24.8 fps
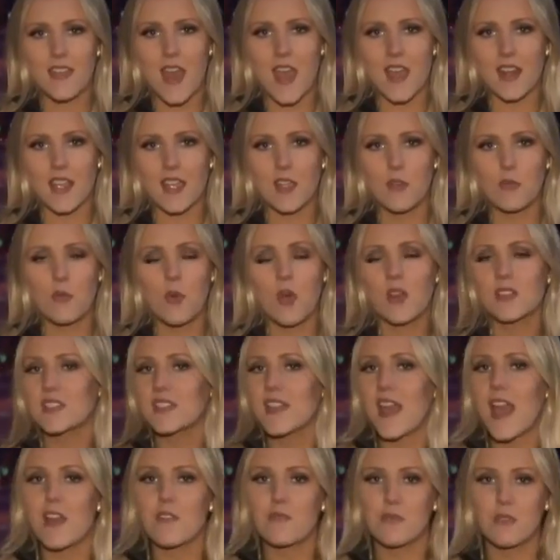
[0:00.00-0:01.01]
that it
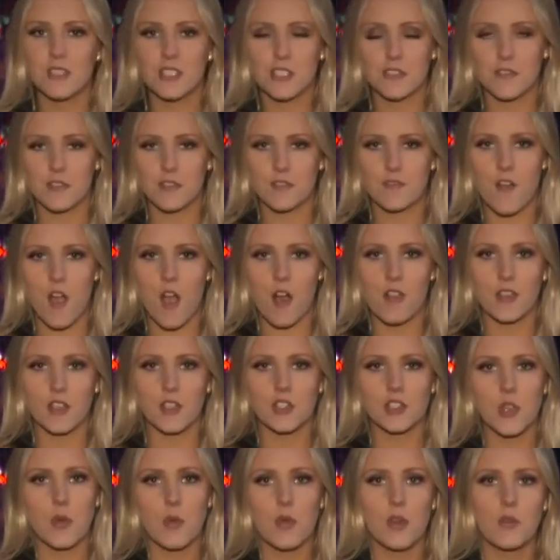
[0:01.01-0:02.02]
wasn't at risk for falling,
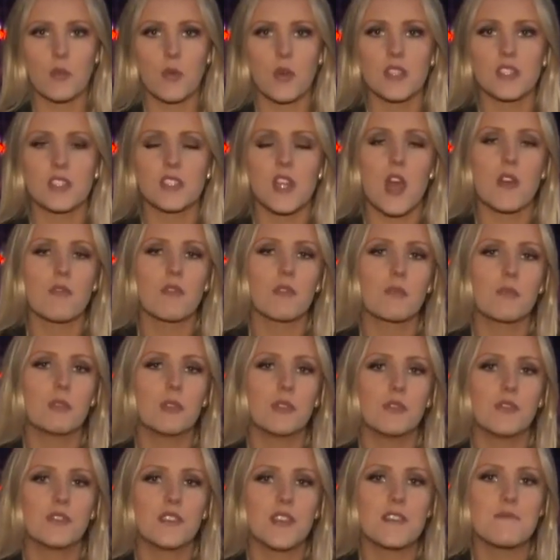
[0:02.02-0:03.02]
so it was not
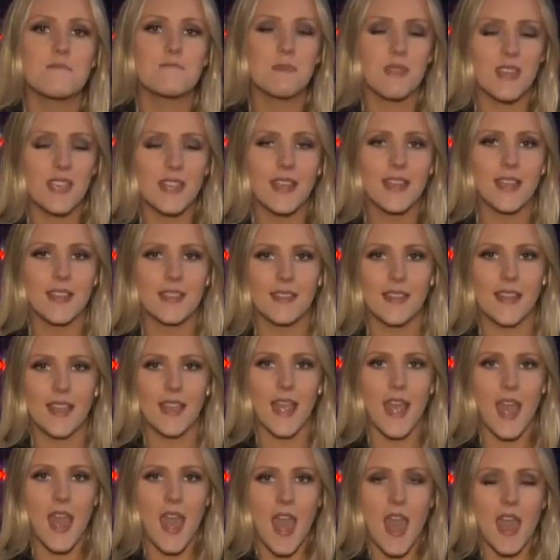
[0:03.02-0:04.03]
removed
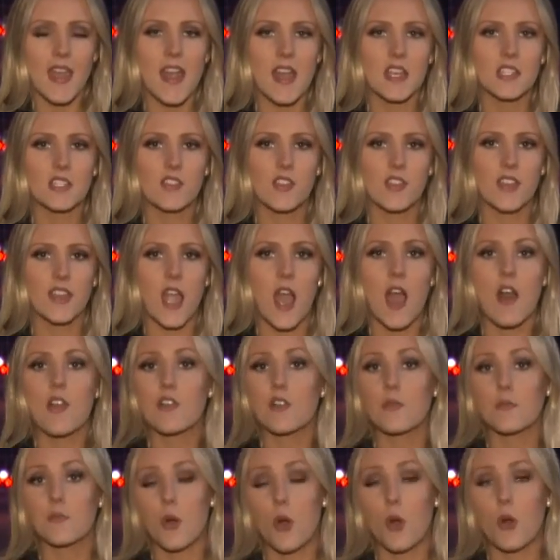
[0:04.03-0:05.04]
immediately. And as for the
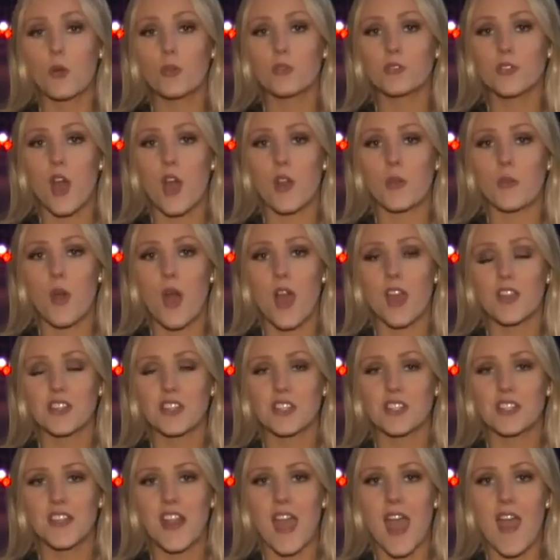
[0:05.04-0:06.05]
other poles on
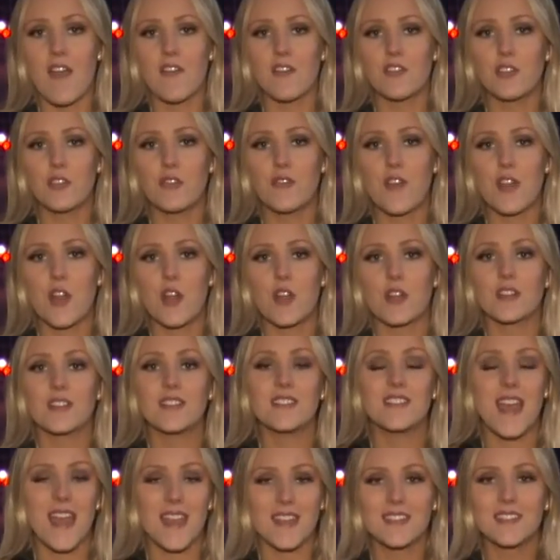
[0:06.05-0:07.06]
Washington Avenue that are
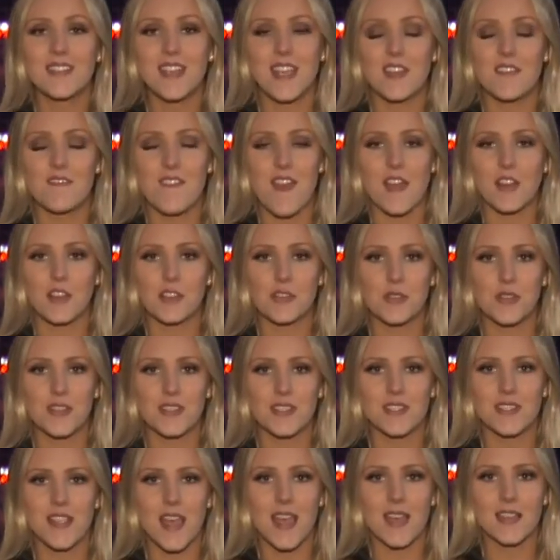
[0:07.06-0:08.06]
dented,
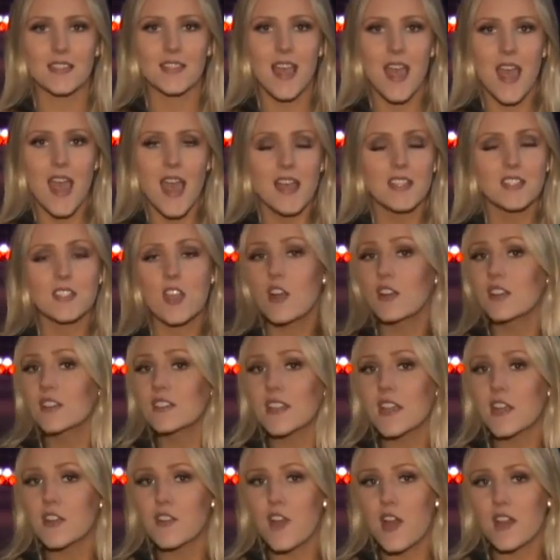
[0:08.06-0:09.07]
Vectren says as long as
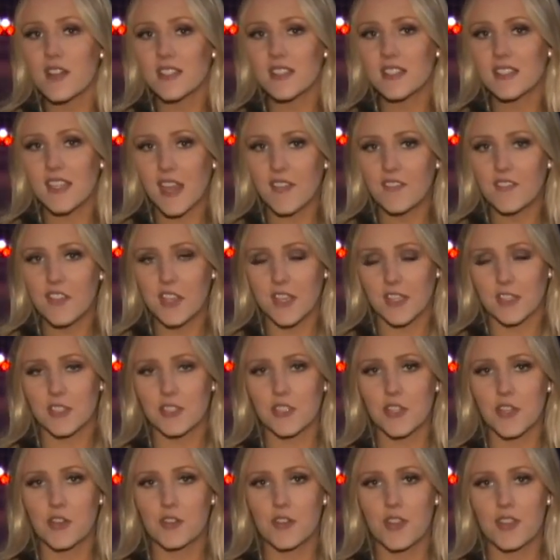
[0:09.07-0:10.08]
they're not a safety
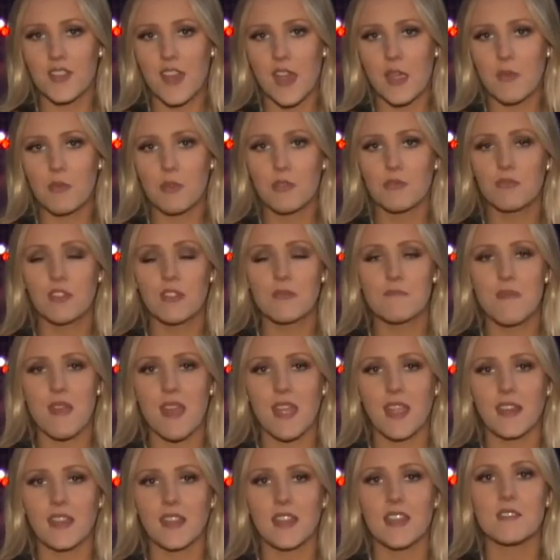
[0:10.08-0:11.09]
concern, they will
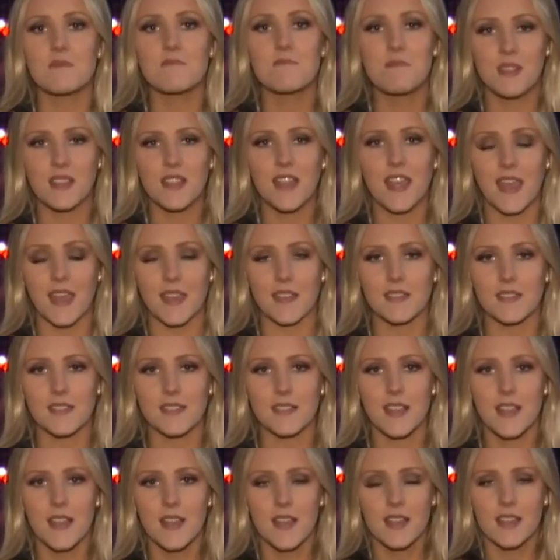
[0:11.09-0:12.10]
remain in
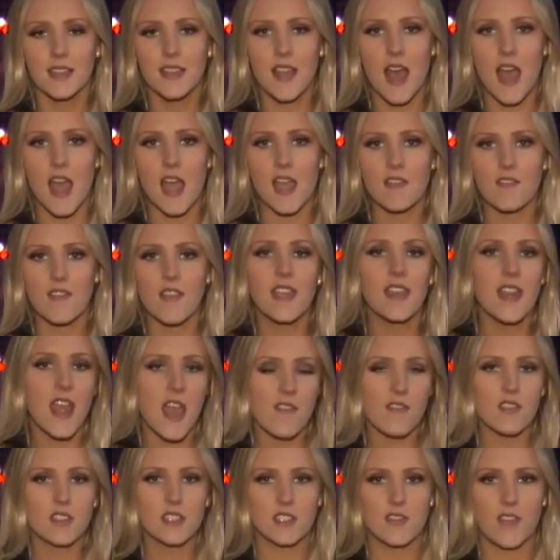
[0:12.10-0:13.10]
place. Live in
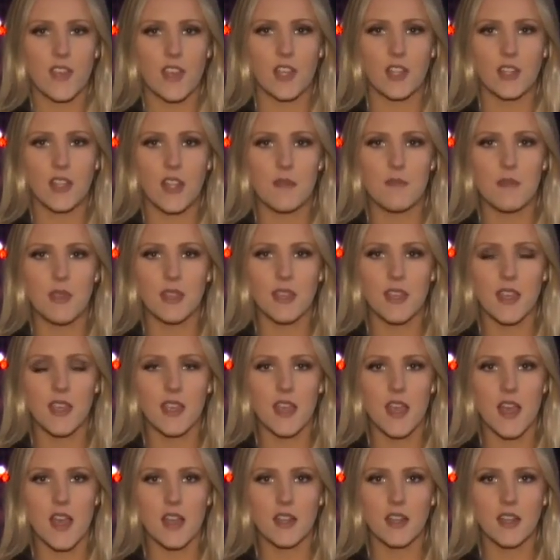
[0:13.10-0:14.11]
Evansville, Amelia
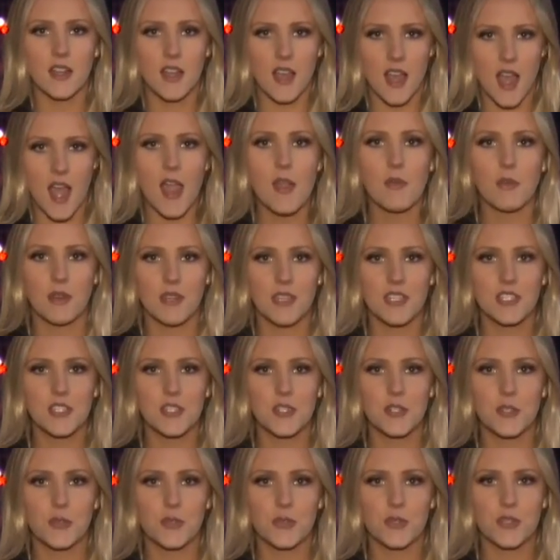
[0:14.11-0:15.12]
Young, Eyewitness
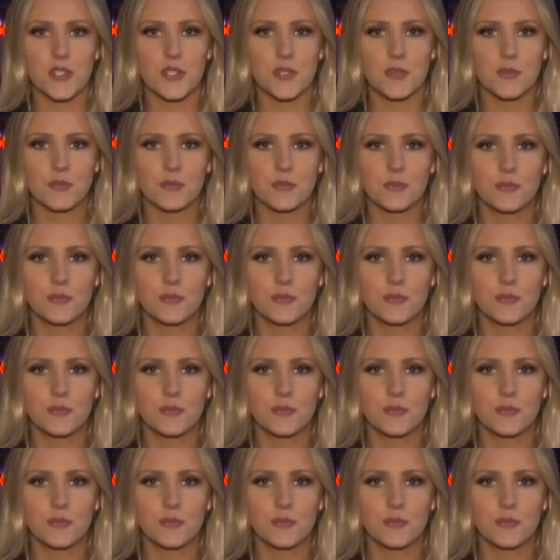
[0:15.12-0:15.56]
News.